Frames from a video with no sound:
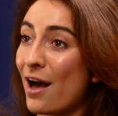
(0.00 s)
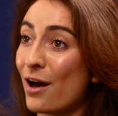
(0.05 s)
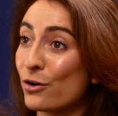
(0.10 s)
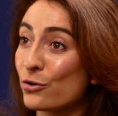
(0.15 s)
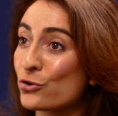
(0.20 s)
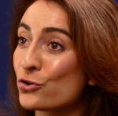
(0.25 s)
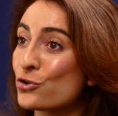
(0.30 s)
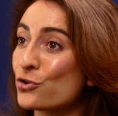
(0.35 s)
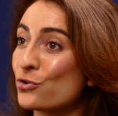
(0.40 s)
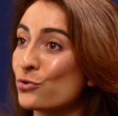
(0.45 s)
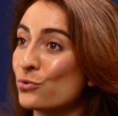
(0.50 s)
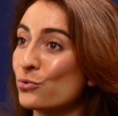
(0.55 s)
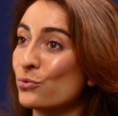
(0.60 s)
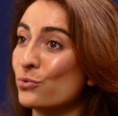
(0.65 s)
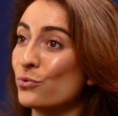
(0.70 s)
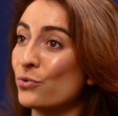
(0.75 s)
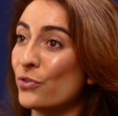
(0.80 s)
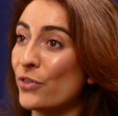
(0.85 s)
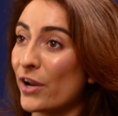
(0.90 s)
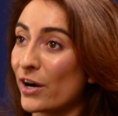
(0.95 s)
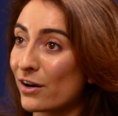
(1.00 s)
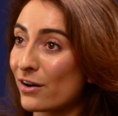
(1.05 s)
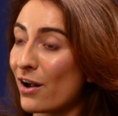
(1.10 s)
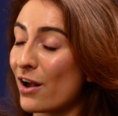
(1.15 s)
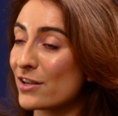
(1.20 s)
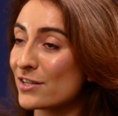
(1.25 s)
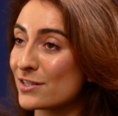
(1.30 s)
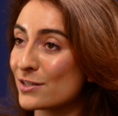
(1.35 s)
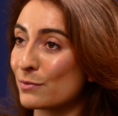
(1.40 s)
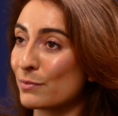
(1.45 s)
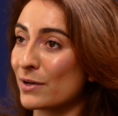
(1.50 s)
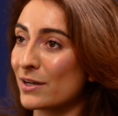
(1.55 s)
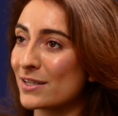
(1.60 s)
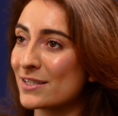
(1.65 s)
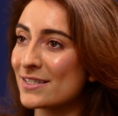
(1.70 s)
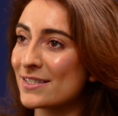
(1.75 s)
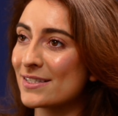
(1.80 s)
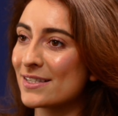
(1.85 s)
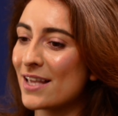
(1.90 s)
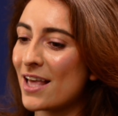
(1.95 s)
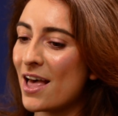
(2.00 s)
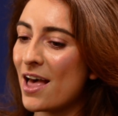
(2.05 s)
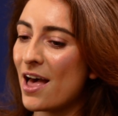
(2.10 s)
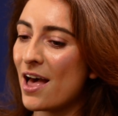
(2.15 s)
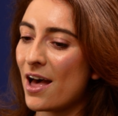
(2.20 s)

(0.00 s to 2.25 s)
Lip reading: out to their customers